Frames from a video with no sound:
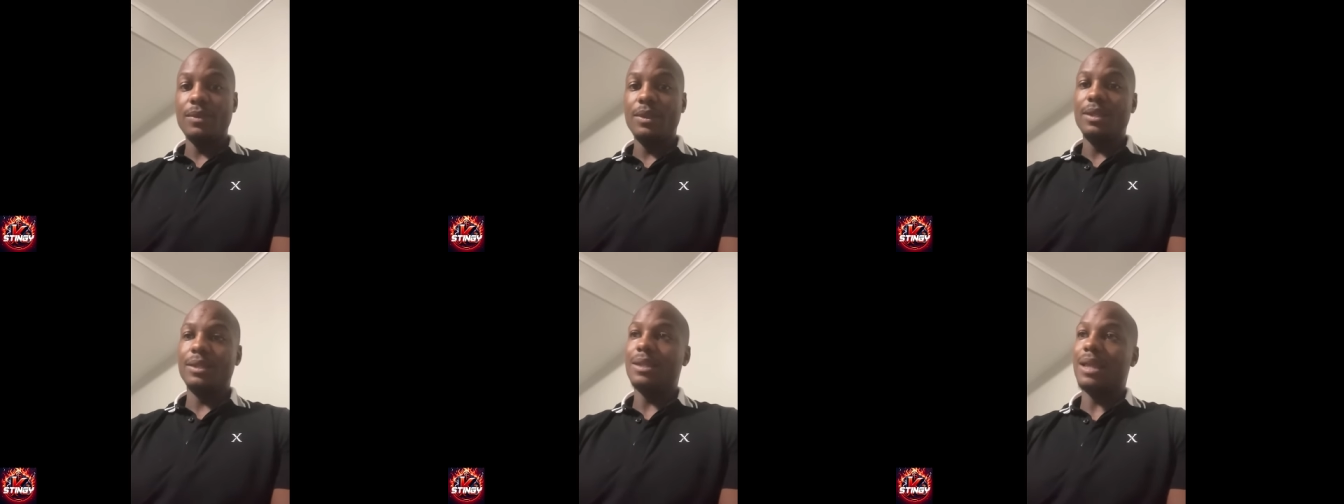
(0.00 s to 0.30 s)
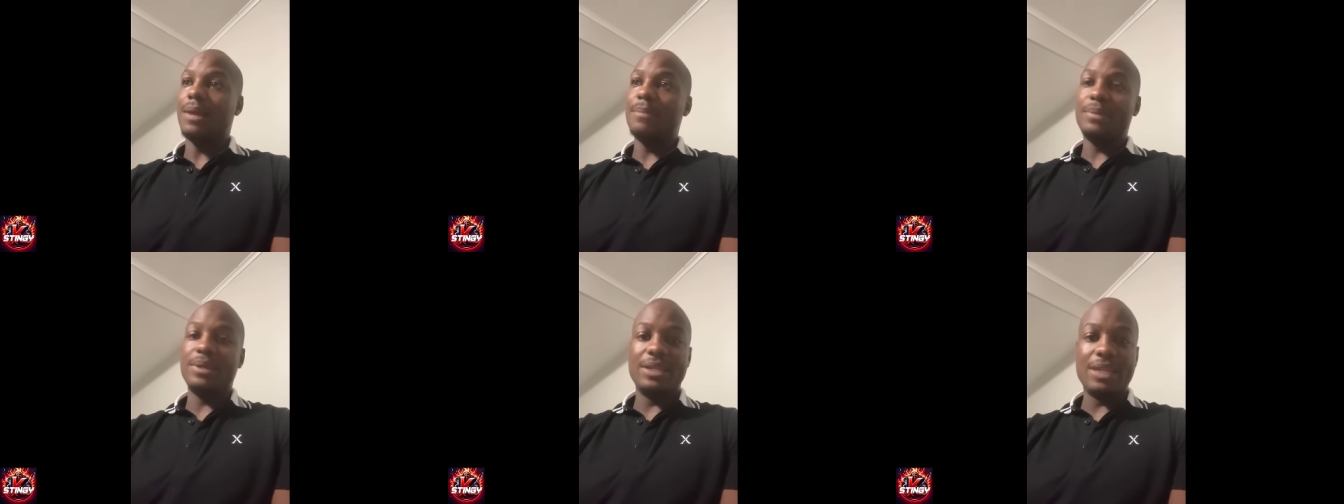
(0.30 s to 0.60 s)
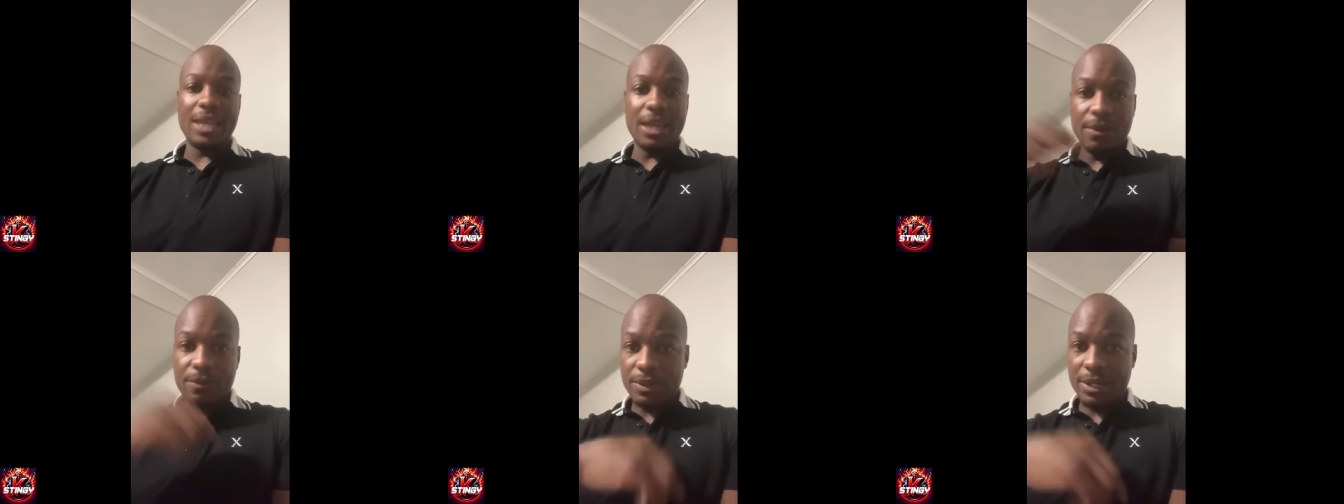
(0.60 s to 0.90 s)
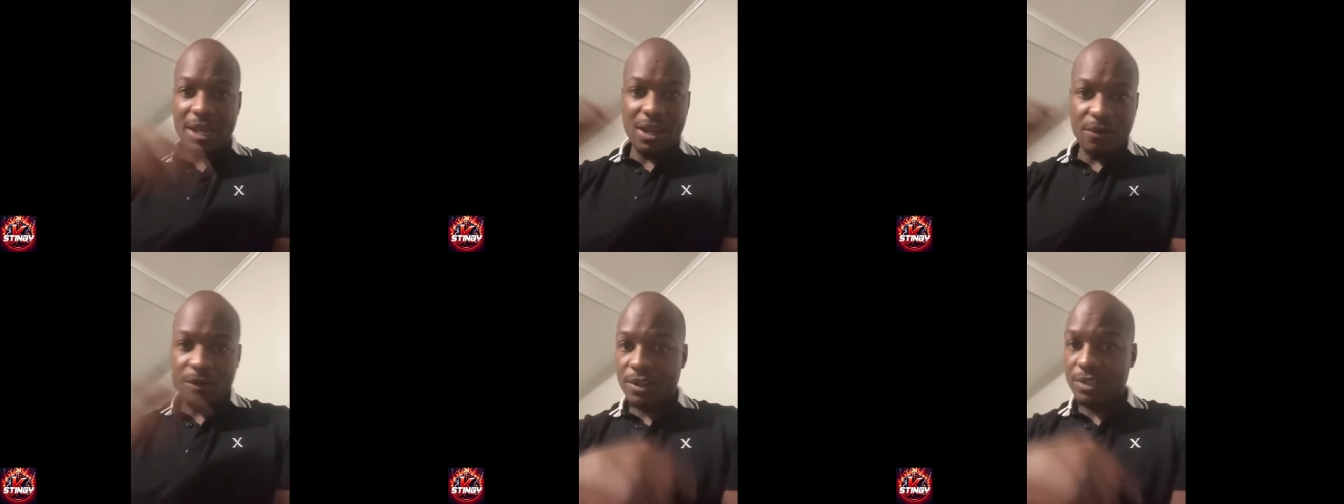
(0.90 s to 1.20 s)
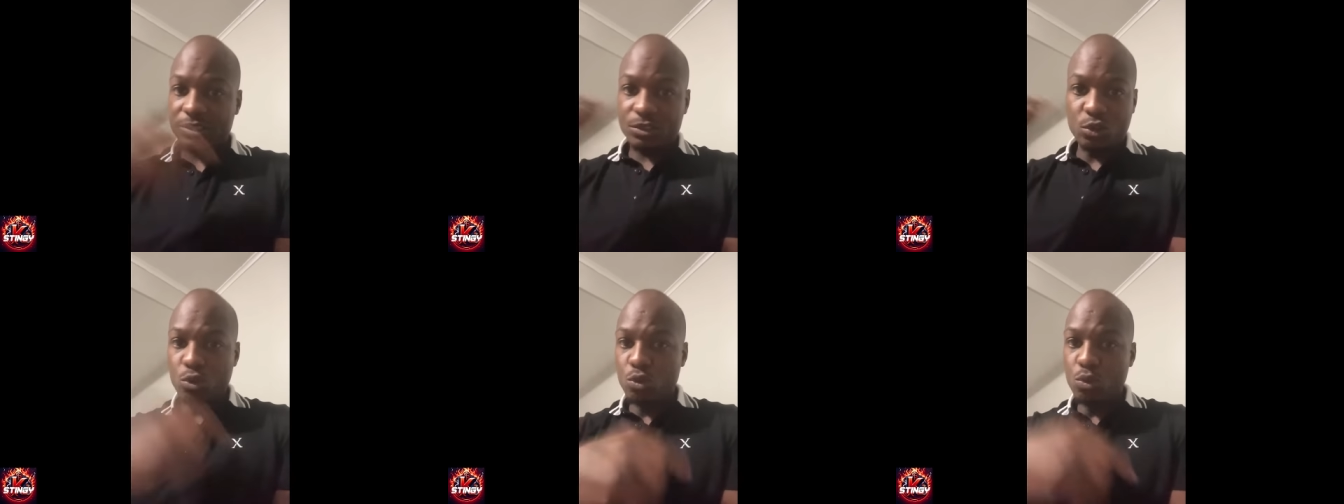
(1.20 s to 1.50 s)
You know what I mean? Every
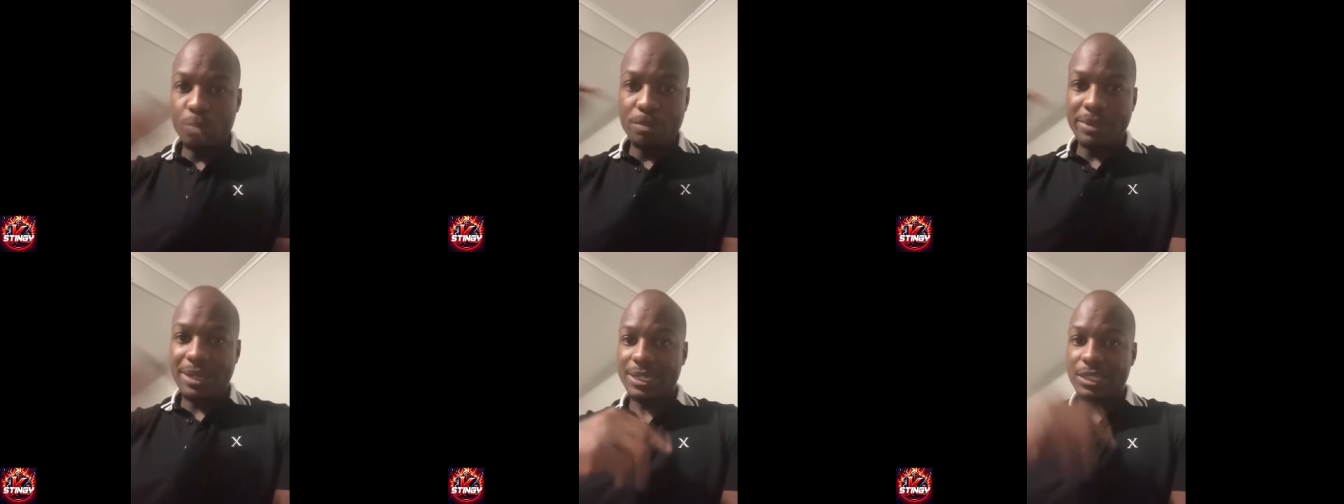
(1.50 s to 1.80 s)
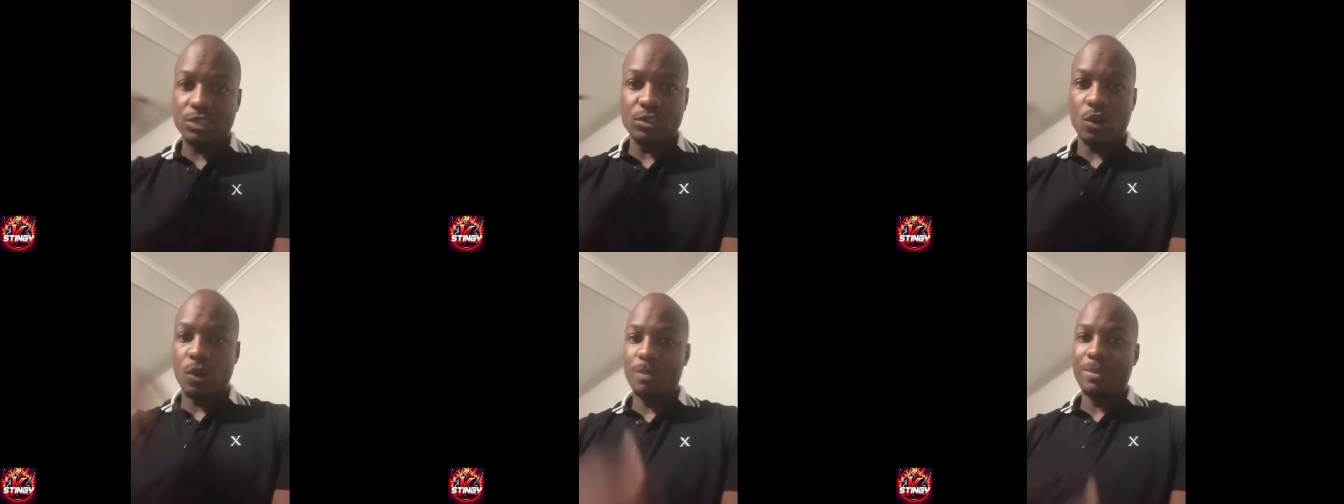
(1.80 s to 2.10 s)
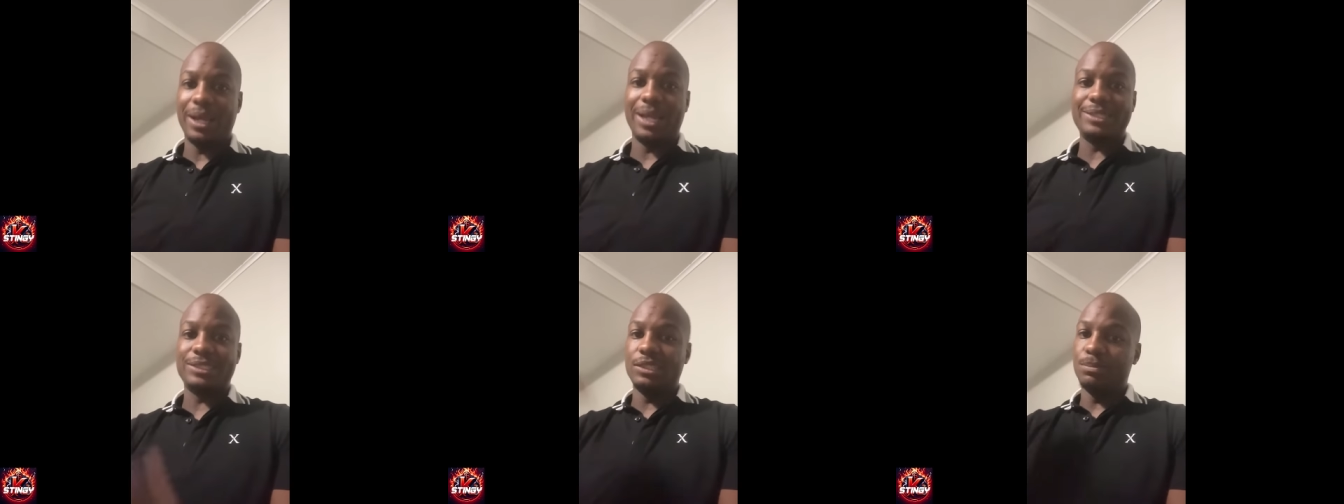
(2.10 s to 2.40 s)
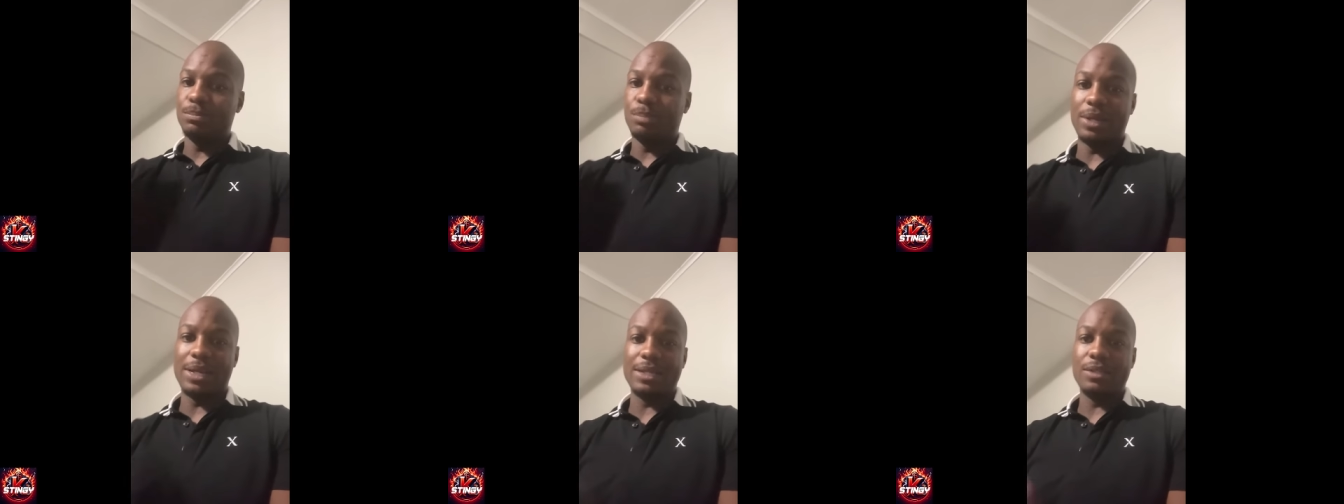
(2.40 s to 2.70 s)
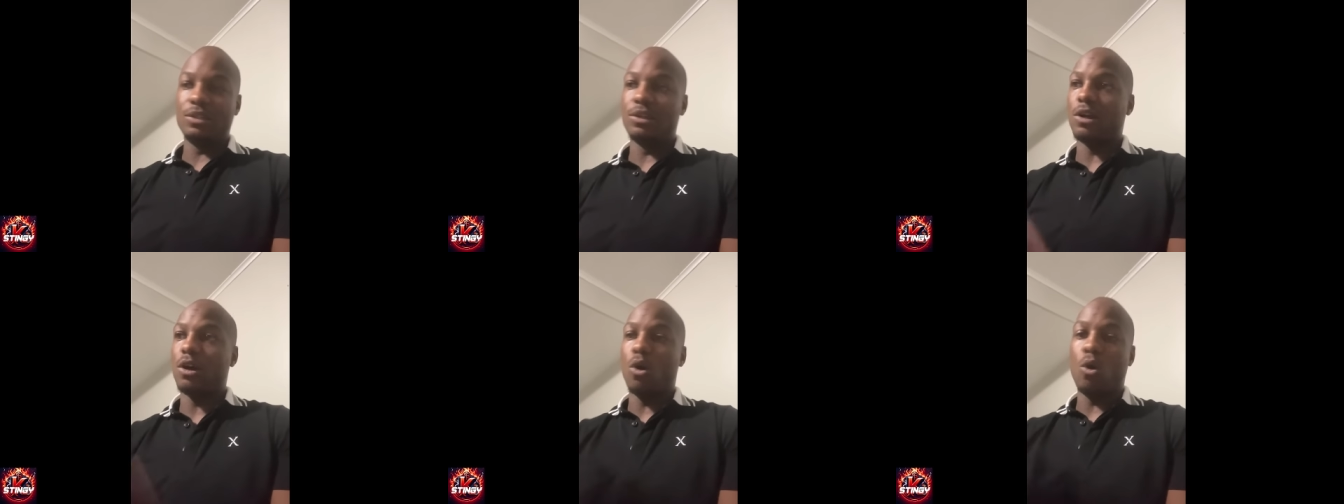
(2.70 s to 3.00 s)
every two minutes go by, she bringing
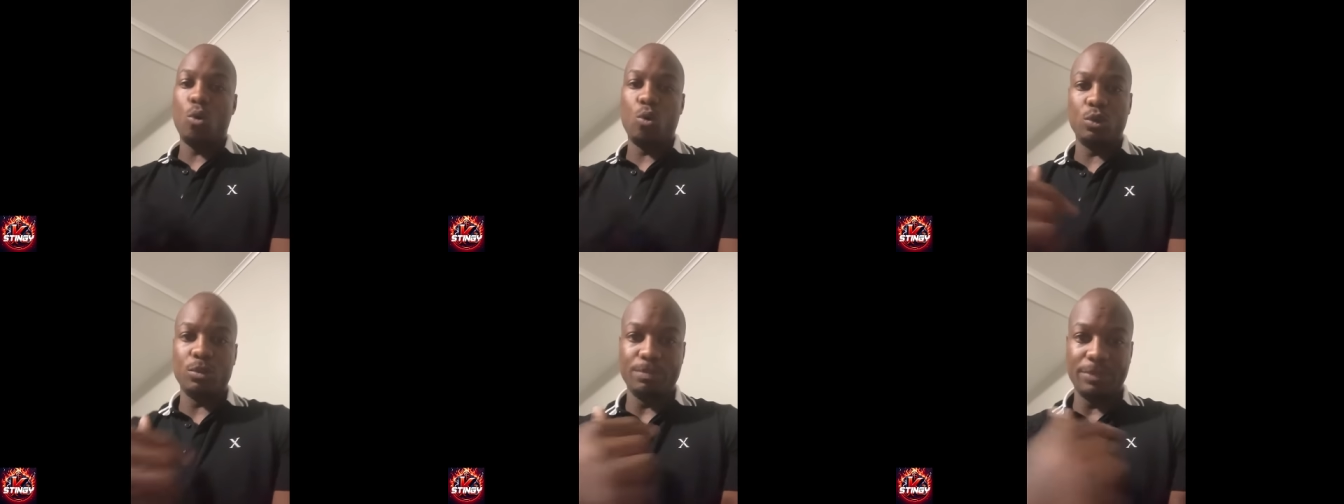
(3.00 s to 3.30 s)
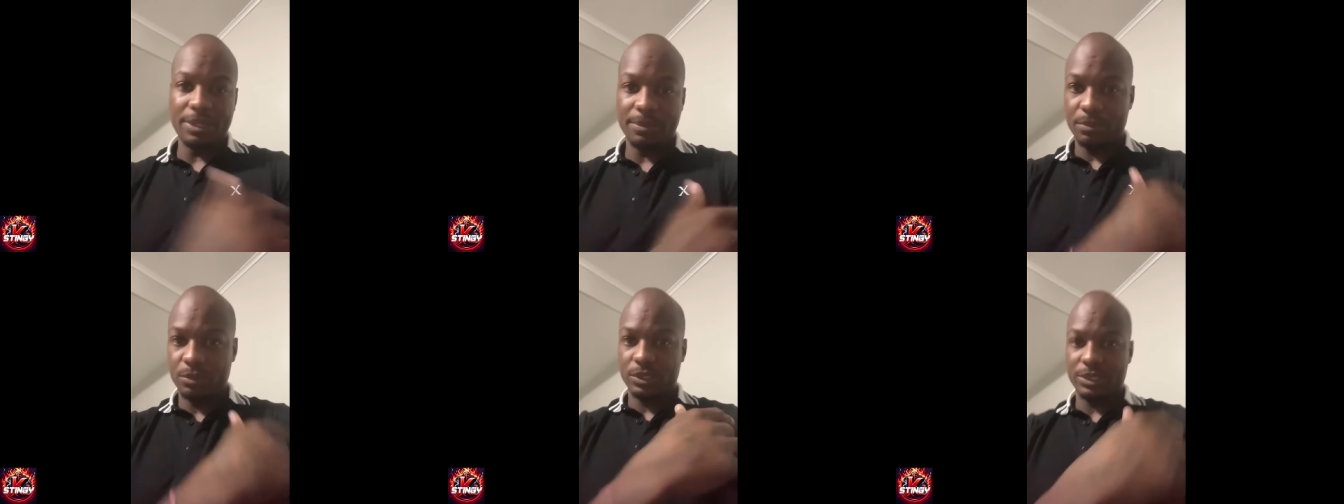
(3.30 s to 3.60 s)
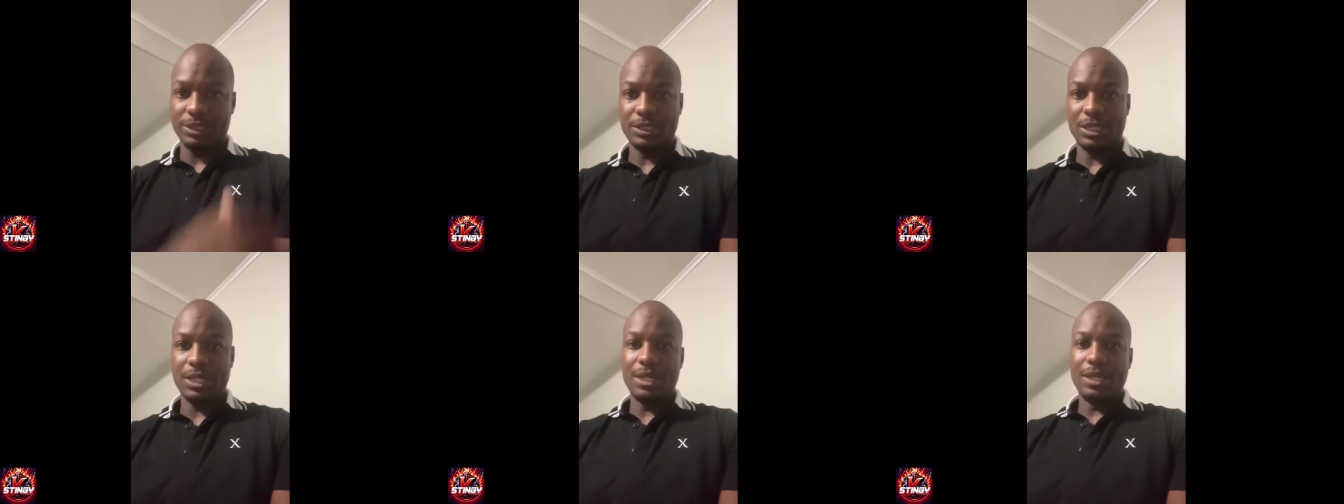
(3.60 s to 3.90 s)
up old memories.